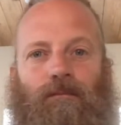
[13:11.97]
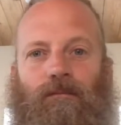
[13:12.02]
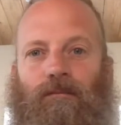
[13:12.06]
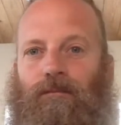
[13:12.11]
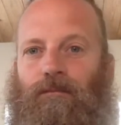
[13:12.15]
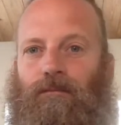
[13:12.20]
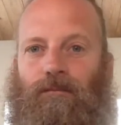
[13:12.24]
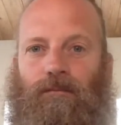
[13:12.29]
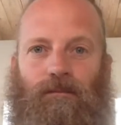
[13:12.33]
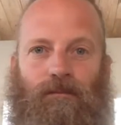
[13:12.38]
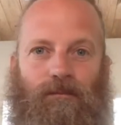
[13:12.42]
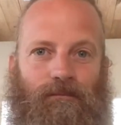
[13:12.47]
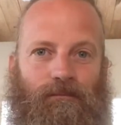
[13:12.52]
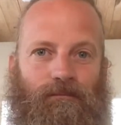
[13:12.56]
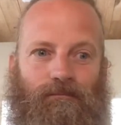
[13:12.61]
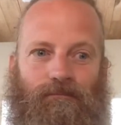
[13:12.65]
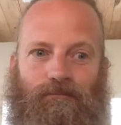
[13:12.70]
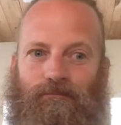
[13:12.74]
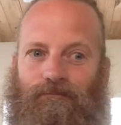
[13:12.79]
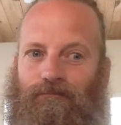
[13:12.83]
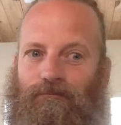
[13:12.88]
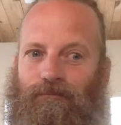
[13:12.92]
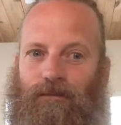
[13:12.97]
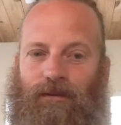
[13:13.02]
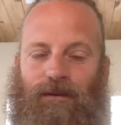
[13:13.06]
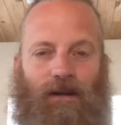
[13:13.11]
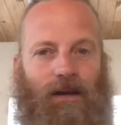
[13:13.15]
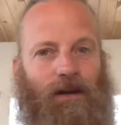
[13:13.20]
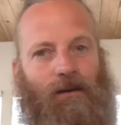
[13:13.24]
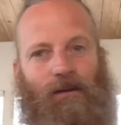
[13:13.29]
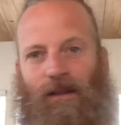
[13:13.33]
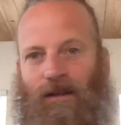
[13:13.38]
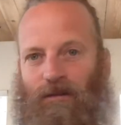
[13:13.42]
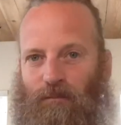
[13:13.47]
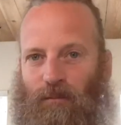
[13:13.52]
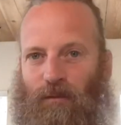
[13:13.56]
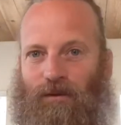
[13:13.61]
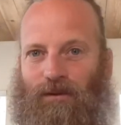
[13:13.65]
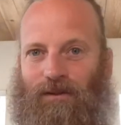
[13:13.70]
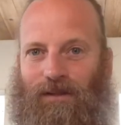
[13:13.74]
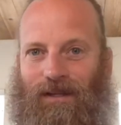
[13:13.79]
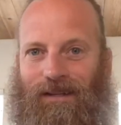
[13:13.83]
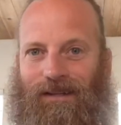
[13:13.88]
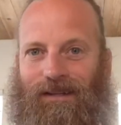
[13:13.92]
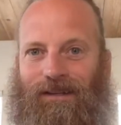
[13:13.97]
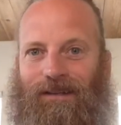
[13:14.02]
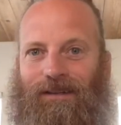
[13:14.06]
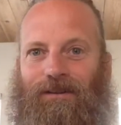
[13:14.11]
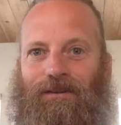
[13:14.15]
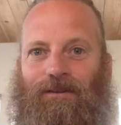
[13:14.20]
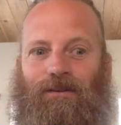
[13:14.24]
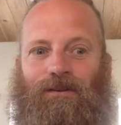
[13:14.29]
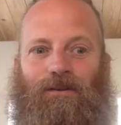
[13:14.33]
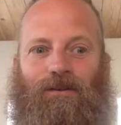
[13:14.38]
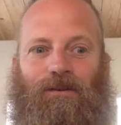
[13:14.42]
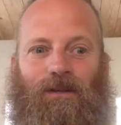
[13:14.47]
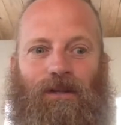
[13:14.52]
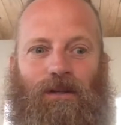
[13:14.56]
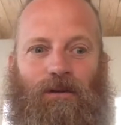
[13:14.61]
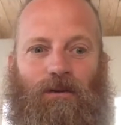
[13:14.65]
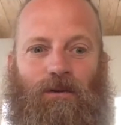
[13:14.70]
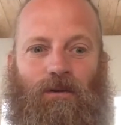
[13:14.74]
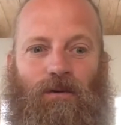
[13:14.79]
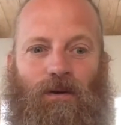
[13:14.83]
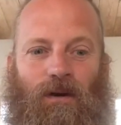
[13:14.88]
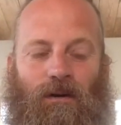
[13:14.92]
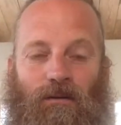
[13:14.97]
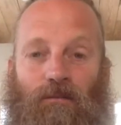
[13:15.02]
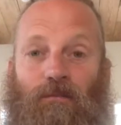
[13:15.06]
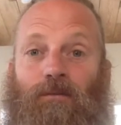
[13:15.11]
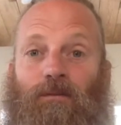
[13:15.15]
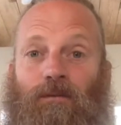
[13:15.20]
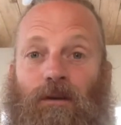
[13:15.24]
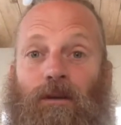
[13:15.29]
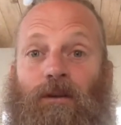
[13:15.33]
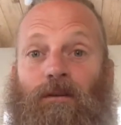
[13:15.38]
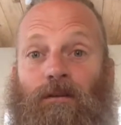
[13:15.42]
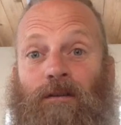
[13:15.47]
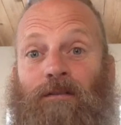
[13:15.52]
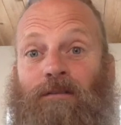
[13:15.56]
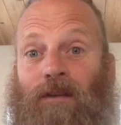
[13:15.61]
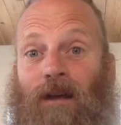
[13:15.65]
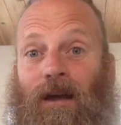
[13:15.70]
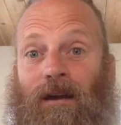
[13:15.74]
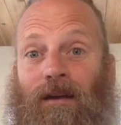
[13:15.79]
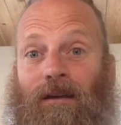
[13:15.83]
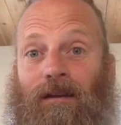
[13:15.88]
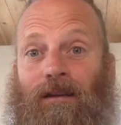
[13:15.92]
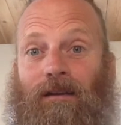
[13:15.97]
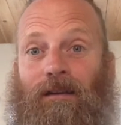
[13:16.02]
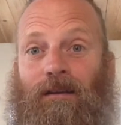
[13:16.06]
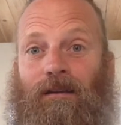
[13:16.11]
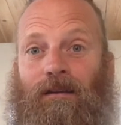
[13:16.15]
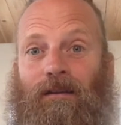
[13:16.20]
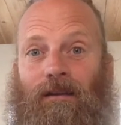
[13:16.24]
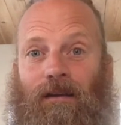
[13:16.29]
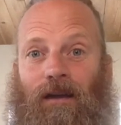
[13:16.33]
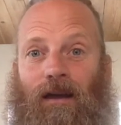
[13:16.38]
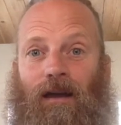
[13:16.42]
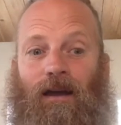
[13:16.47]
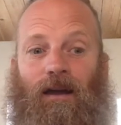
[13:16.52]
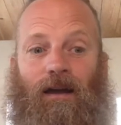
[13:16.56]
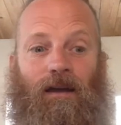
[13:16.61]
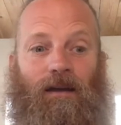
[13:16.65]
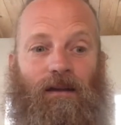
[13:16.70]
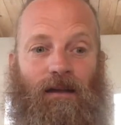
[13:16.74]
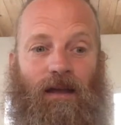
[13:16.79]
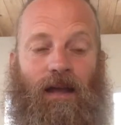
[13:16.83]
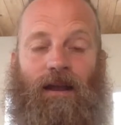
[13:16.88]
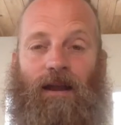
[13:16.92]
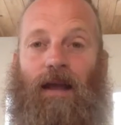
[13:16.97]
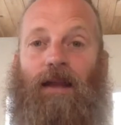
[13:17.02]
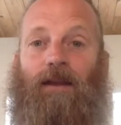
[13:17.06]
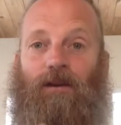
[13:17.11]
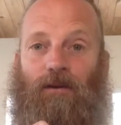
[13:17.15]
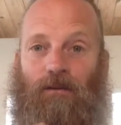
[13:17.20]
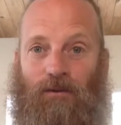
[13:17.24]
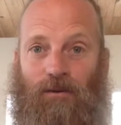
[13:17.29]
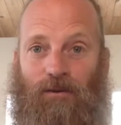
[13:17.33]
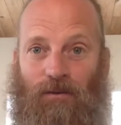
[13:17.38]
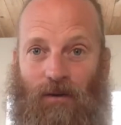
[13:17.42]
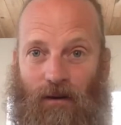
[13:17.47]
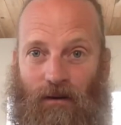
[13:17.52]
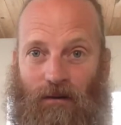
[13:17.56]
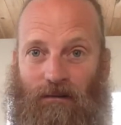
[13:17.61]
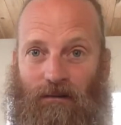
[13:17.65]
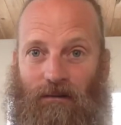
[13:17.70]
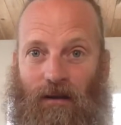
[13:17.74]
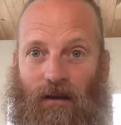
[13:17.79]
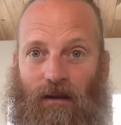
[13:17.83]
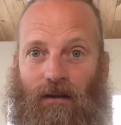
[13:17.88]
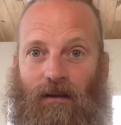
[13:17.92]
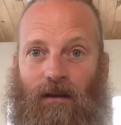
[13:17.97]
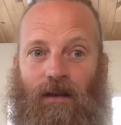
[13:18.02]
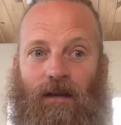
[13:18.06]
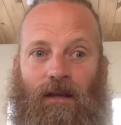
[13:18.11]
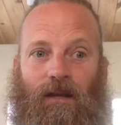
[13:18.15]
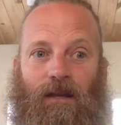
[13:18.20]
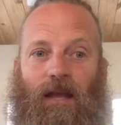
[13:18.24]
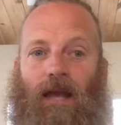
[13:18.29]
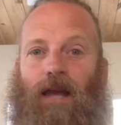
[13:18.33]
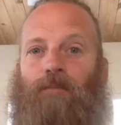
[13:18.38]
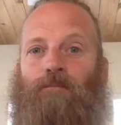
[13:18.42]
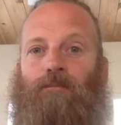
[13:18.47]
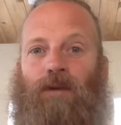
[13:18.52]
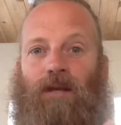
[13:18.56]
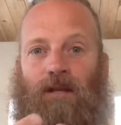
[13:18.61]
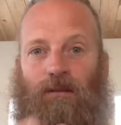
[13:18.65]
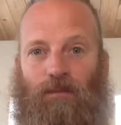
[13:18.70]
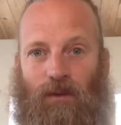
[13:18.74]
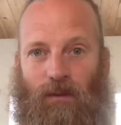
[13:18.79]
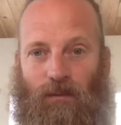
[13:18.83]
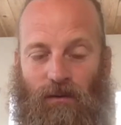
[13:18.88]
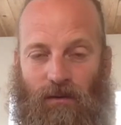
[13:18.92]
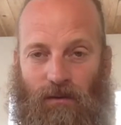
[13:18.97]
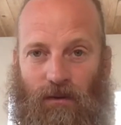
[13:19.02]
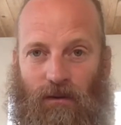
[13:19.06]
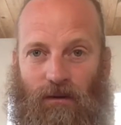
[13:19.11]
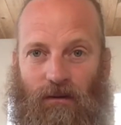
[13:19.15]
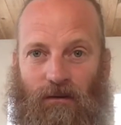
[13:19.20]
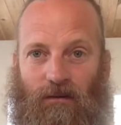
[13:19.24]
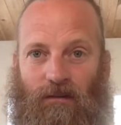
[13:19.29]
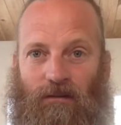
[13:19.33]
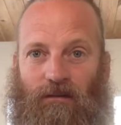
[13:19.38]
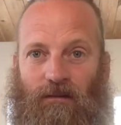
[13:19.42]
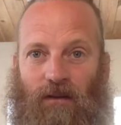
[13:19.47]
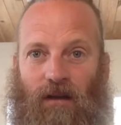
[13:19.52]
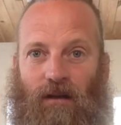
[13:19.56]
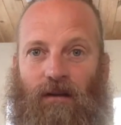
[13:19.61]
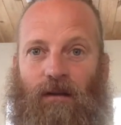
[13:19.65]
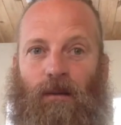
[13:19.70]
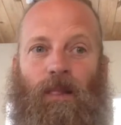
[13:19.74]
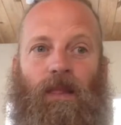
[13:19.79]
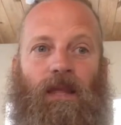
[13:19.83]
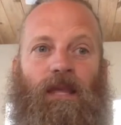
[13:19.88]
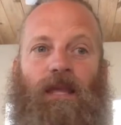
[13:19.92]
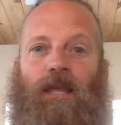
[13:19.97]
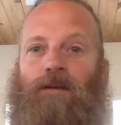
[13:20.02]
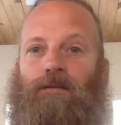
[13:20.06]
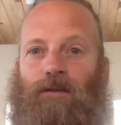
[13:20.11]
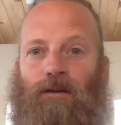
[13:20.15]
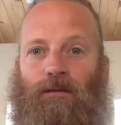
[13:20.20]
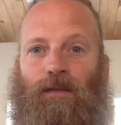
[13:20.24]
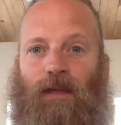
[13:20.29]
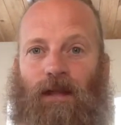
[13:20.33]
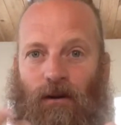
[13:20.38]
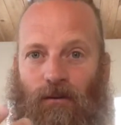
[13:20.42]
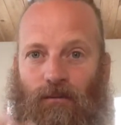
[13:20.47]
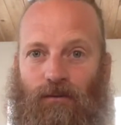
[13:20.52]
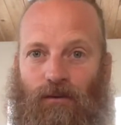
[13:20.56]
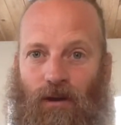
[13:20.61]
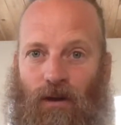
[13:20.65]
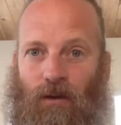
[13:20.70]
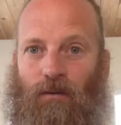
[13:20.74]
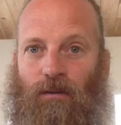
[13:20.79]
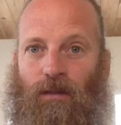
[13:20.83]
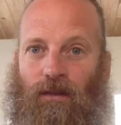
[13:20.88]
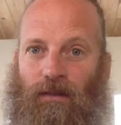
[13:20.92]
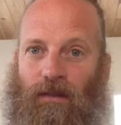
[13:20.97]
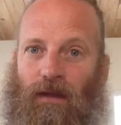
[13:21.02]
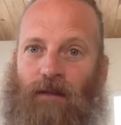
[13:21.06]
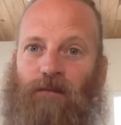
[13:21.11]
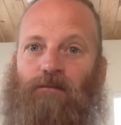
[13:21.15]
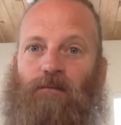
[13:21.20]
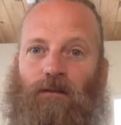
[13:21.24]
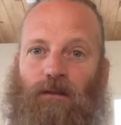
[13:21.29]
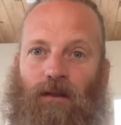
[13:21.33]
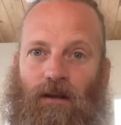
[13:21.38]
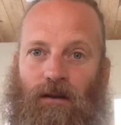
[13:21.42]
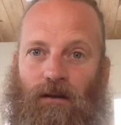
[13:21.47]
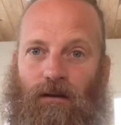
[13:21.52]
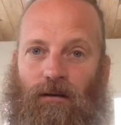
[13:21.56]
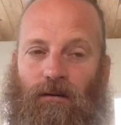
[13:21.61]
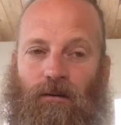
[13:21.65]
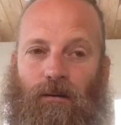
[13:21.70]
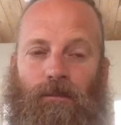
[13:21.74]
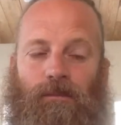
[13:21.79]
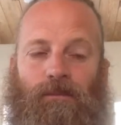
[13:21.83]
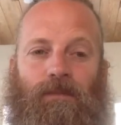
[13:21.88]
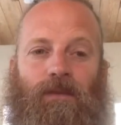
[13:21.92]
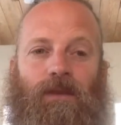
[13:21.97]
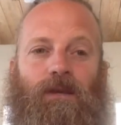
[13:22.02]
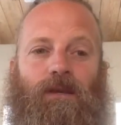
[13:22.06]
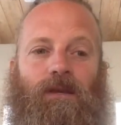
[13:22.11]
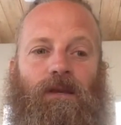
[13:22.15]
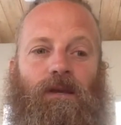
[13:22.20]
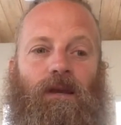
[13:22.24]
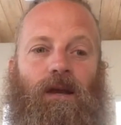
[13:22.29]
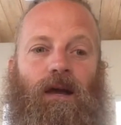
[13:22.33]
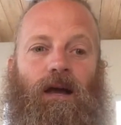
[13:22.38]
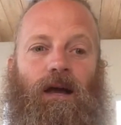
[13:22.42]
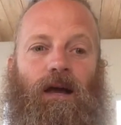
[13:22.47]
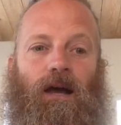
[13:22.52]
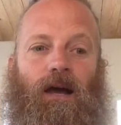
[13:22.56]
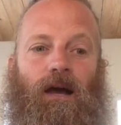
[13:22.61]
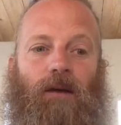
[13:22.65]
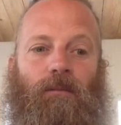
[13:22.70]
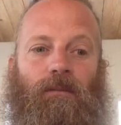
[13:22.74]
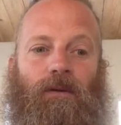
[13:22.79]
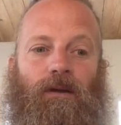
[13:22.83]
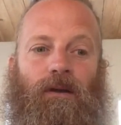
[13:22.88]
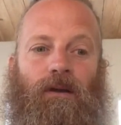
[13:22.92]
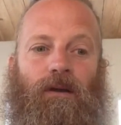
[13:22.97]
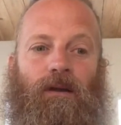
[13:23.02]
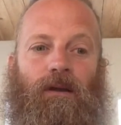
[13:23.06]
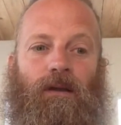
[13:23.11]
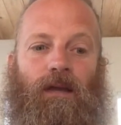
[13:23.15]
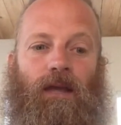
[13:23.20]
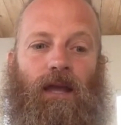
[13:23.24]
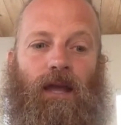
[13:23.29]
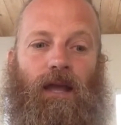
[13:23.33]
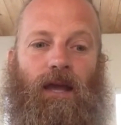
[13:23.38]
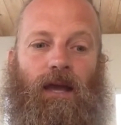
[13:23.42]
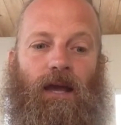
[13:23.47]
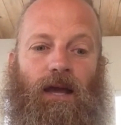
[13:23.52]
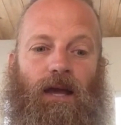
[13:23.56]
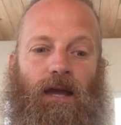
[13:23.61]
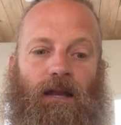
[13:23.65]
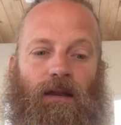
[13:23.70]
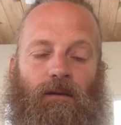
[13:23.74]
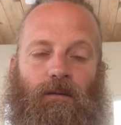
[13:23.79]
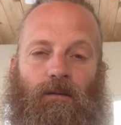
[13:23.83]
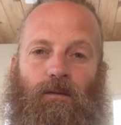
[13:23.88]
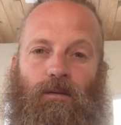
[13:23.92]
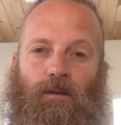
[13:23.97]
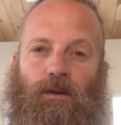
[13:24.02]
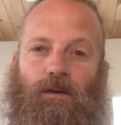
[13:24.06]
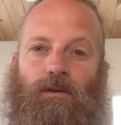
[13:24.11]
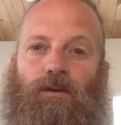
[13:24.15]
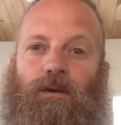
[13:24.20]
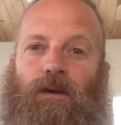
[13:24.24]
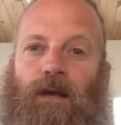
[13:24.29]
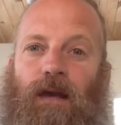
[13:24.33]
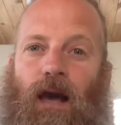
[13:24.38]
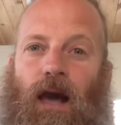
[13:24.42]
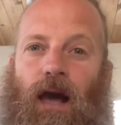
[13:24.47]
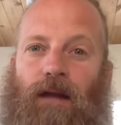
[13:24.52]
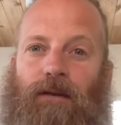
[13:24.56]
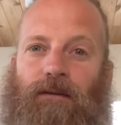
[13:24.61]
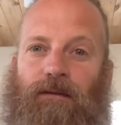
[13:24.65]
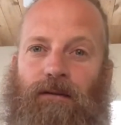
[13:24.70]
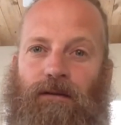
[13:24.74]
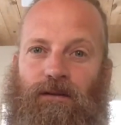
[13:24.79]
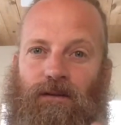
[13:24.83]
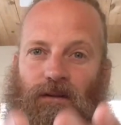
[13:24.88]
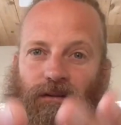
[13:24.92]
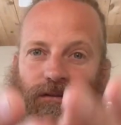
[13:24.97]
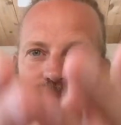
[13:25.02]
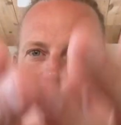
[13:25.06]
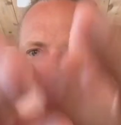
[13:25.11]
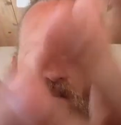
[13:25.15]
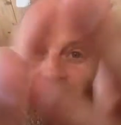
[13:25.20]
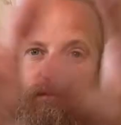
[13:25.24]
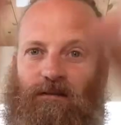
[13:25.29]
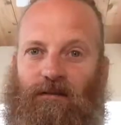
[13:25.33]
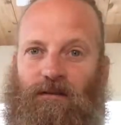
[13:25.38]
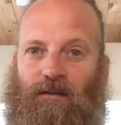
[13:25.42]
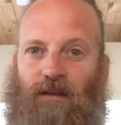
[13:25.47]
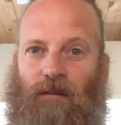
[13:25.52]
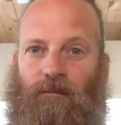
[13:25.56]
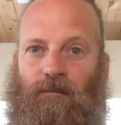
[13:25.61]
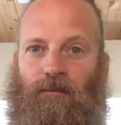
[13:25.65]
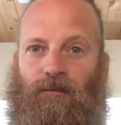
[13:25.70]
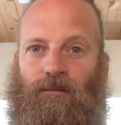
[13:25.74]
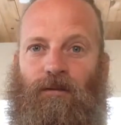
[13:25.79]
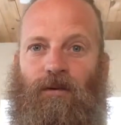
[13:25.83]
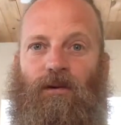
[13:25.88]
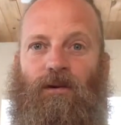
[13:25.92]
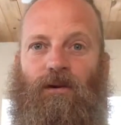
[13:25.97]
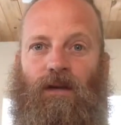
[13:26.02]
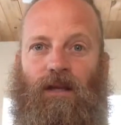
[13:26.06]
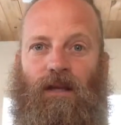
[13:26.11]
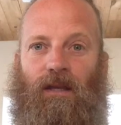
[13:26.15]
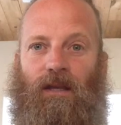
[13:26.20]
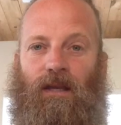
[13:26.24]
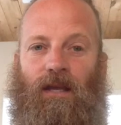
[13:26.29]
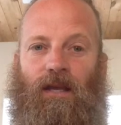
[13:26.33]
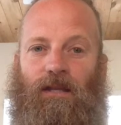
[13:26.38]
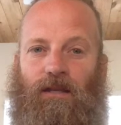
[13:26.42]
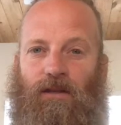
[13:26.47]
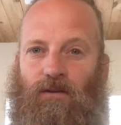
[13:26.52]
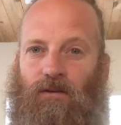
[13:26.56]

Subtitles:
No, that's bullshit. You're stuck. And I know you are stuck. And many people know you're stuck, even if they don't know that that's what they know. And you got to just step fully in.